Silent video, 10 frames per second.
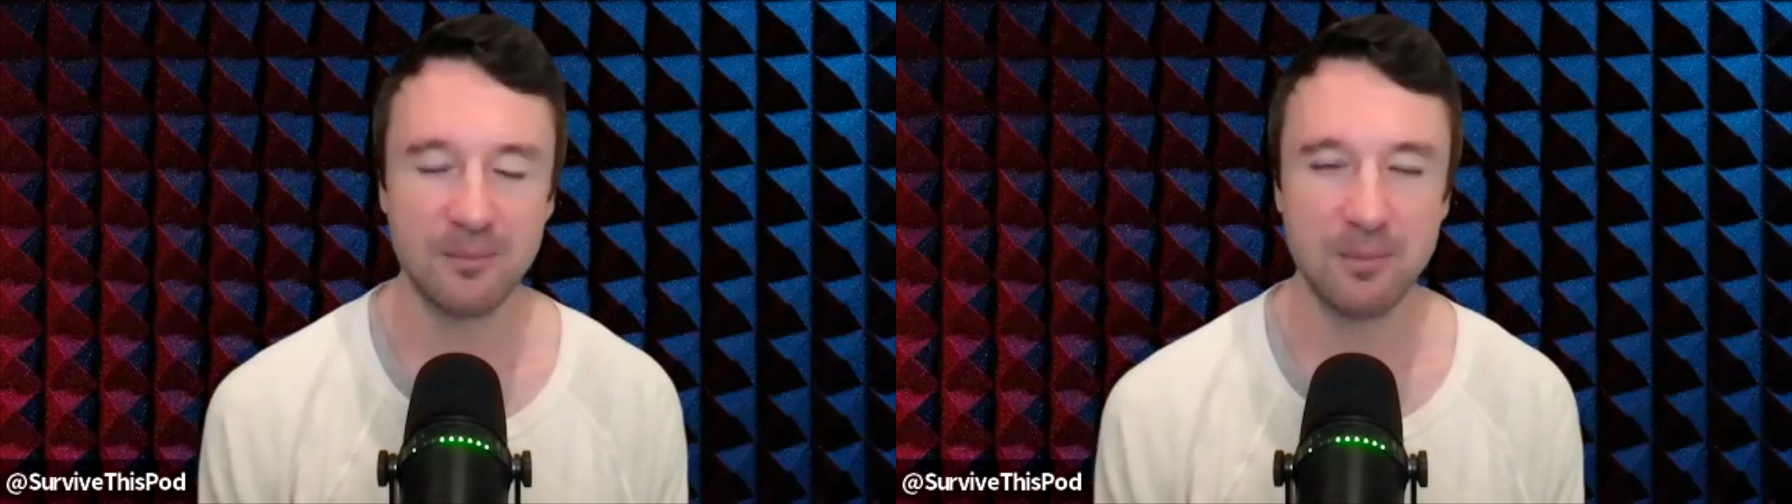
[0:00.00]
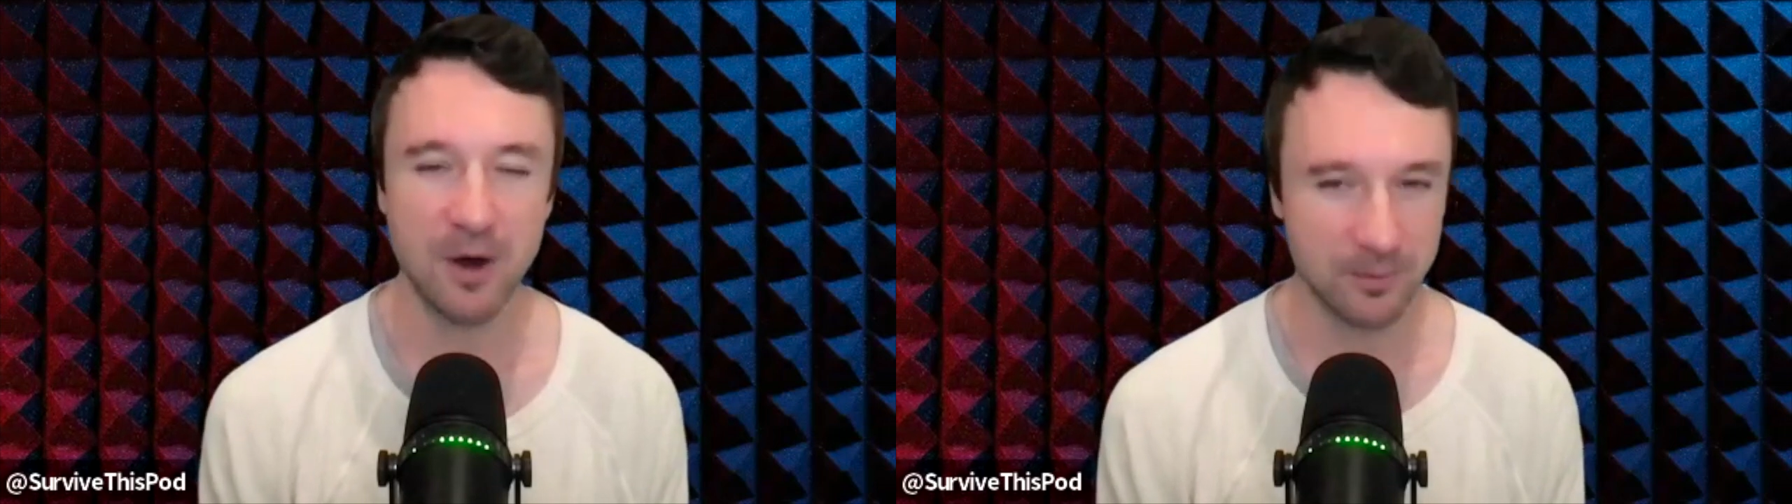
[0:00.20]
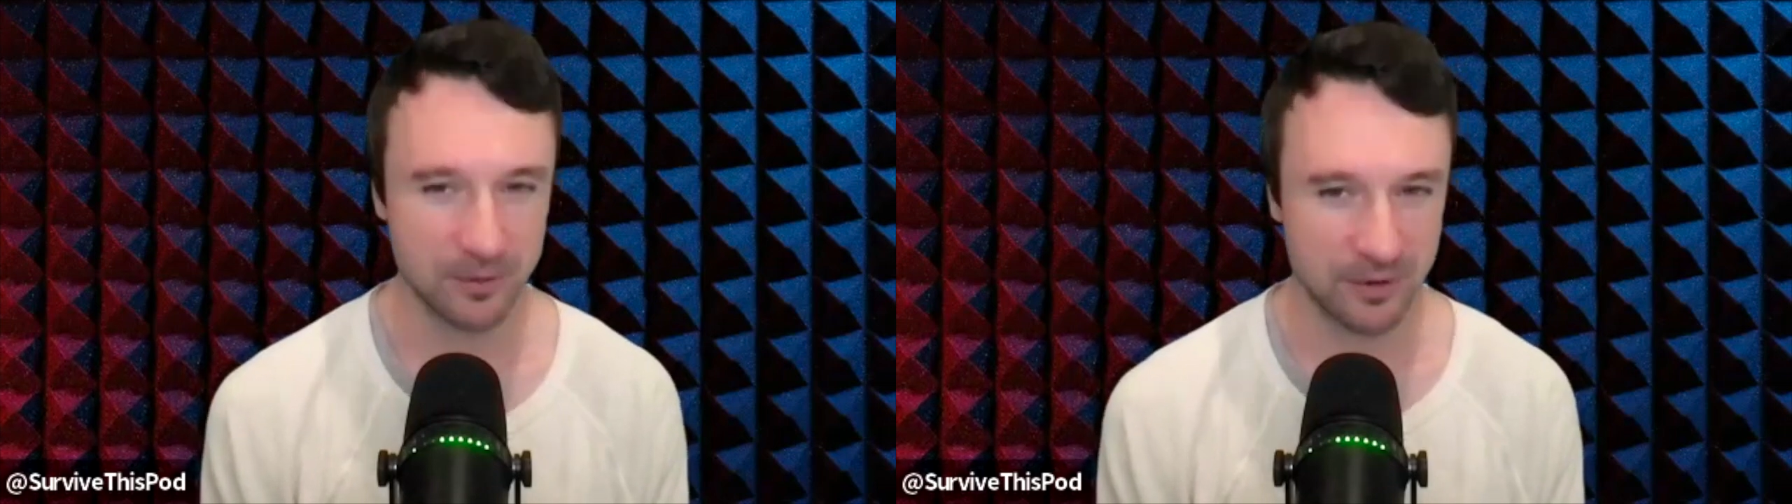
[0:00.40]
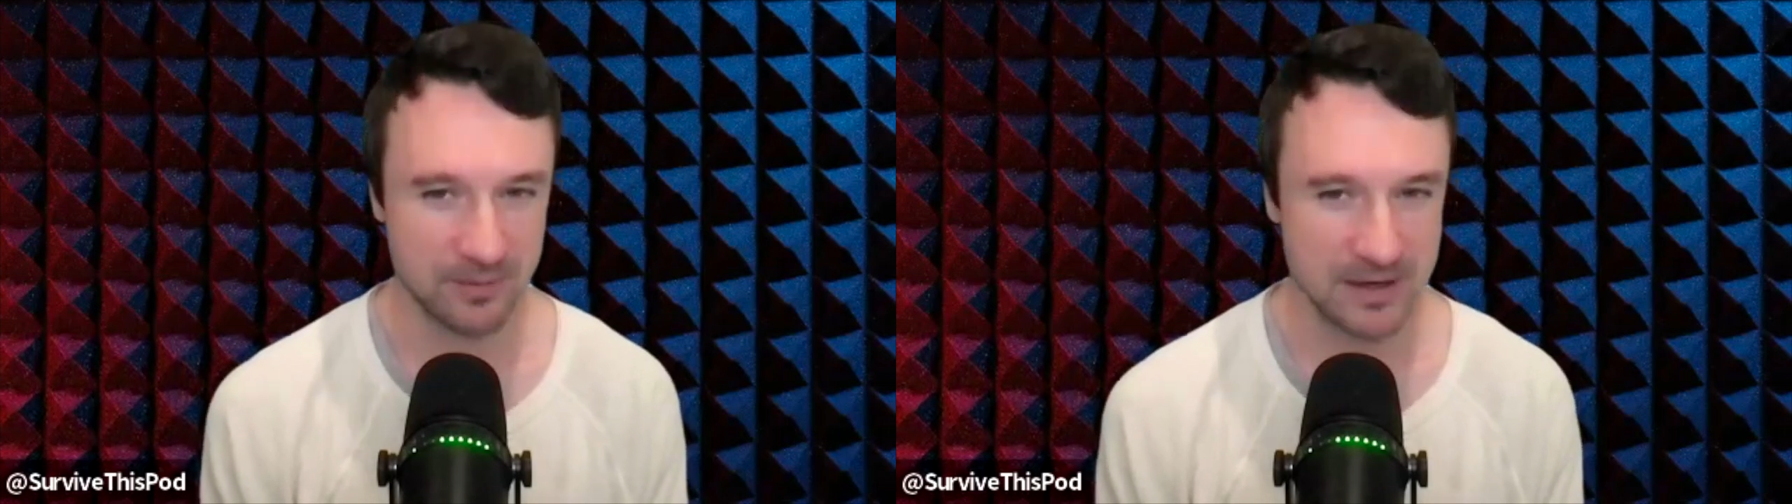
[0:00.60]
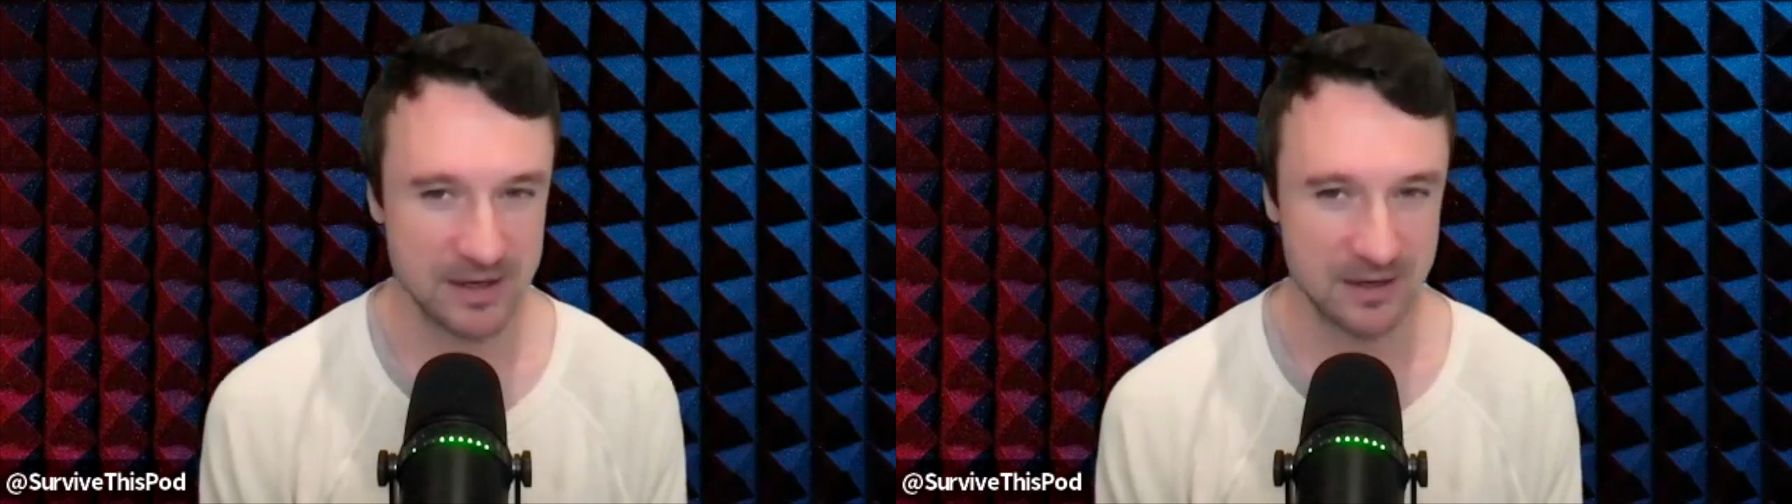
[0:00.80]

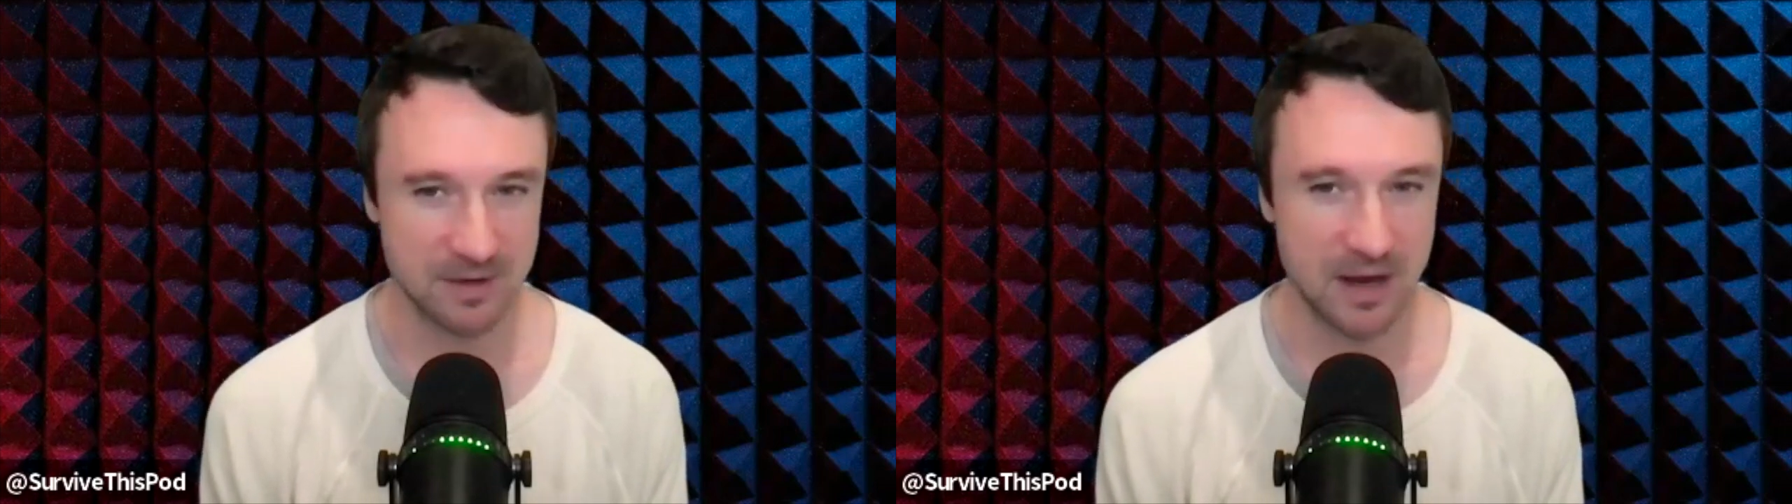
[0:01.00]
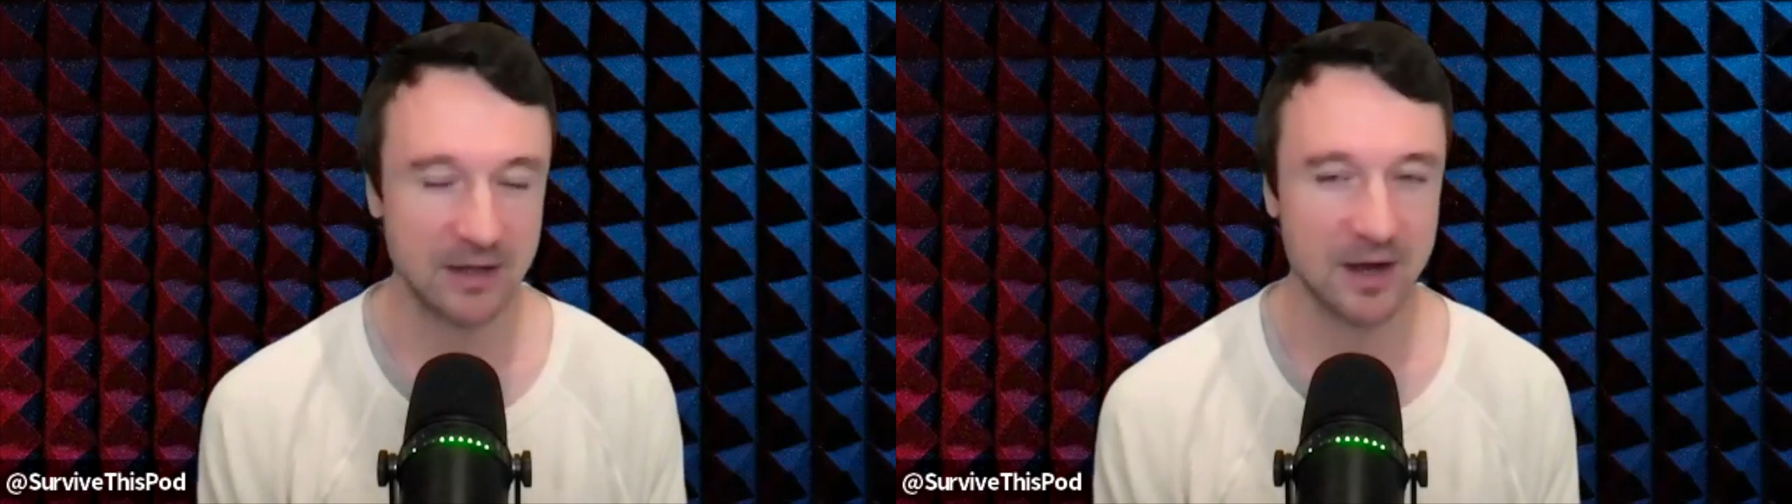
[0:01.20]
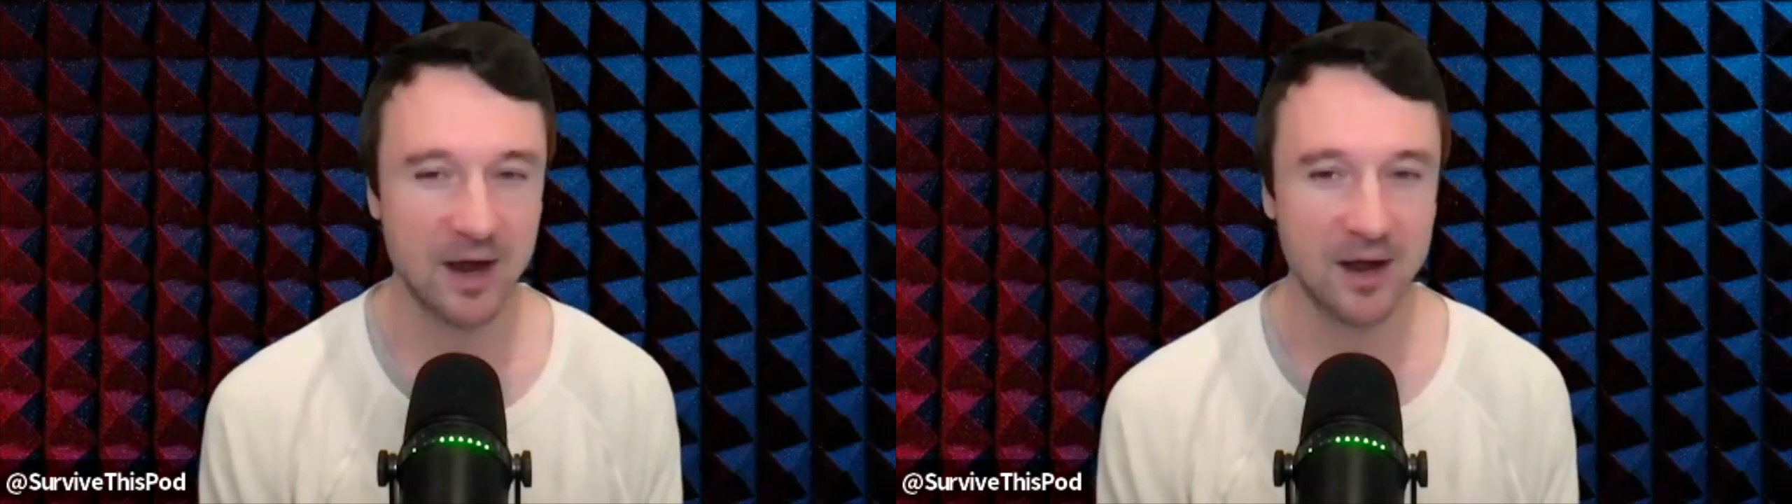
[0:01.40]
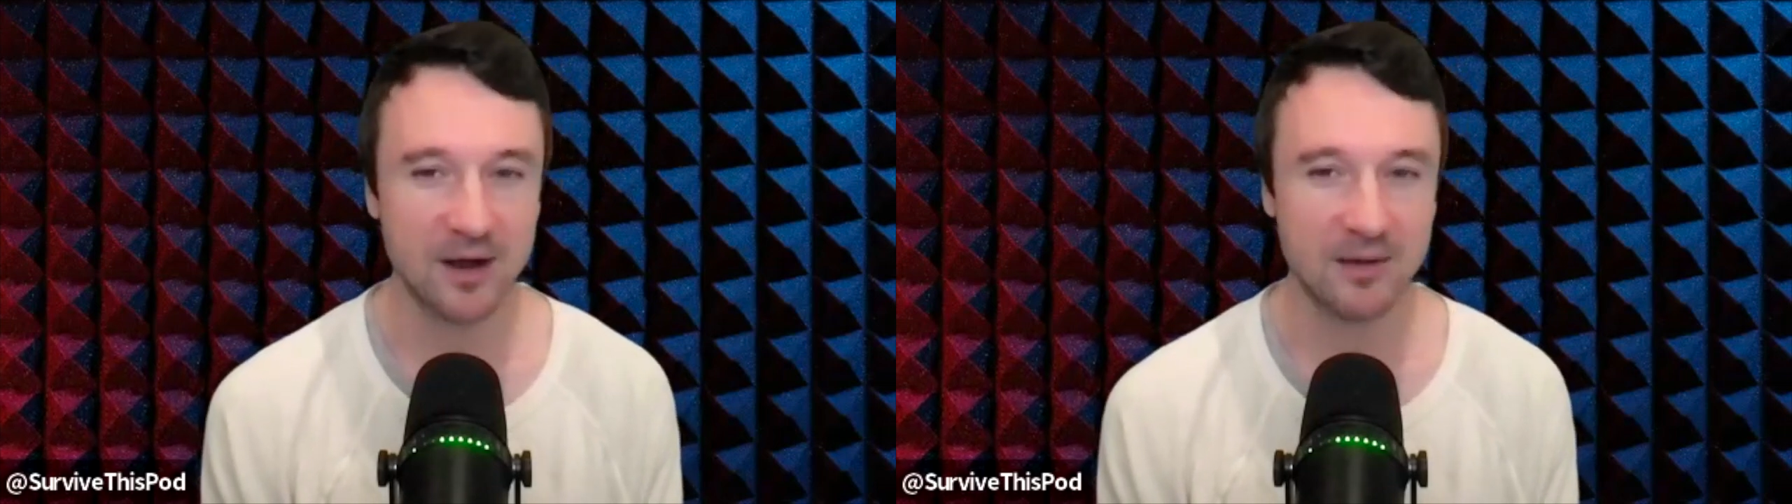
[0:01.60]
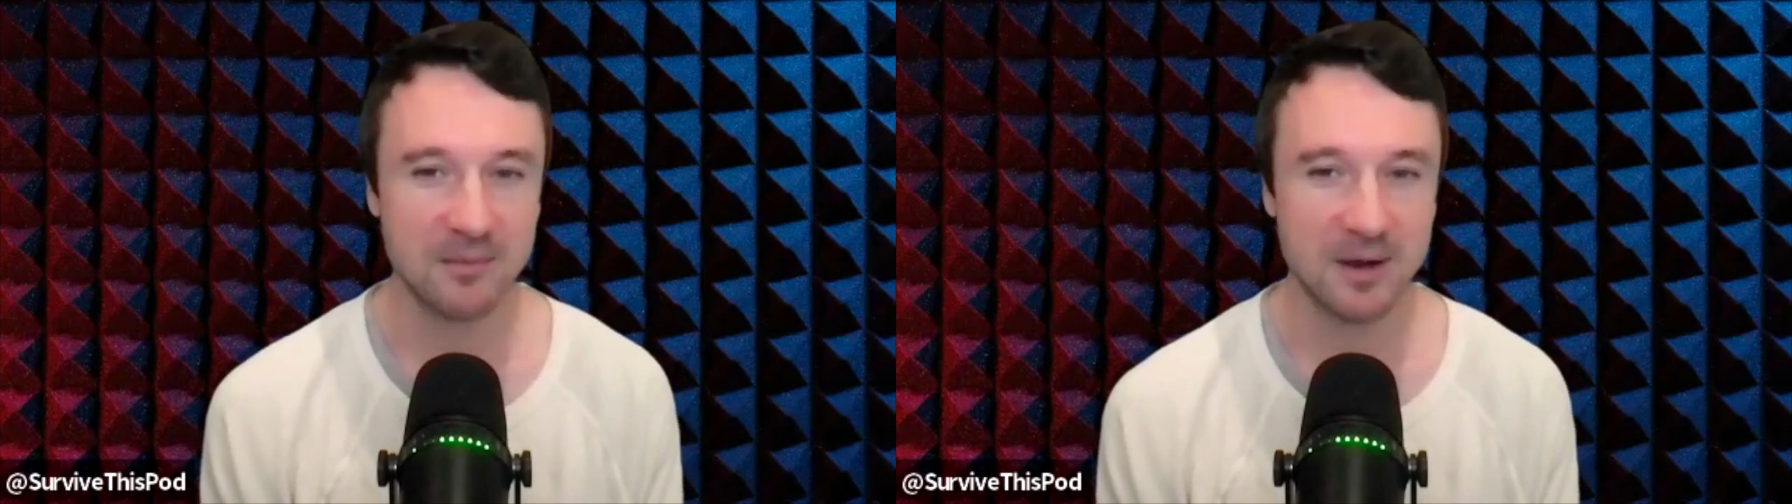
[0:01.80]

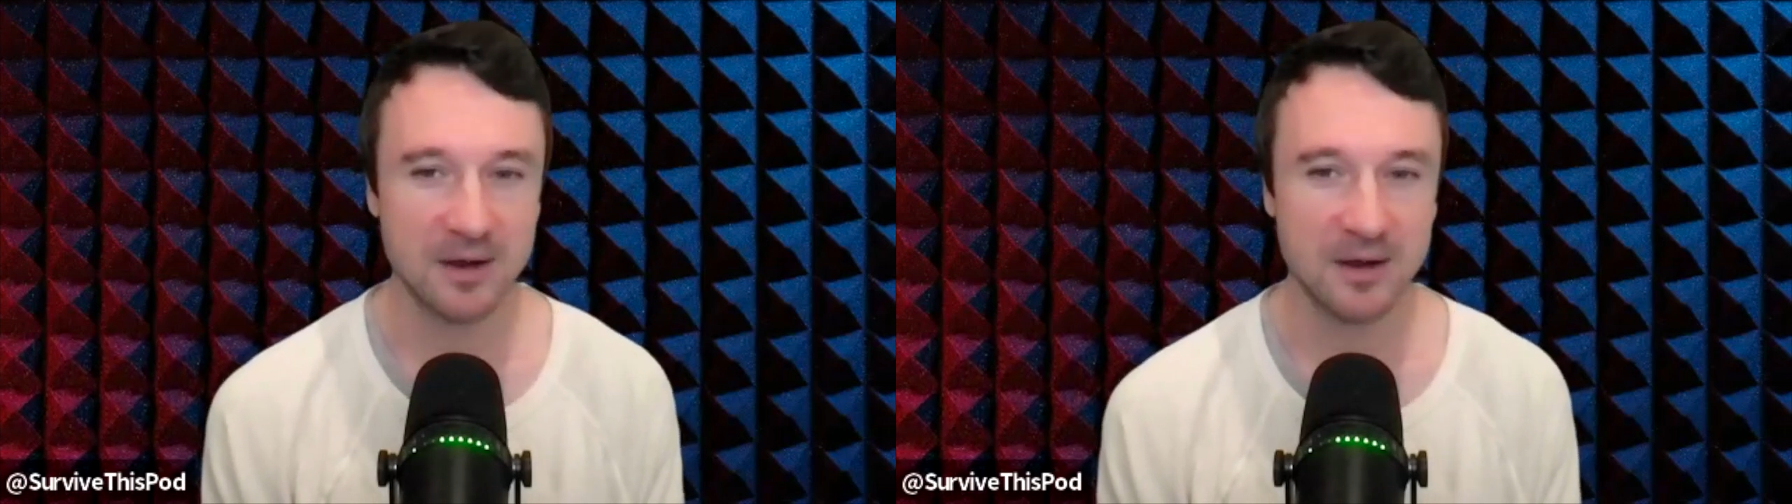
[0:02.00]
barbarthemedium.com.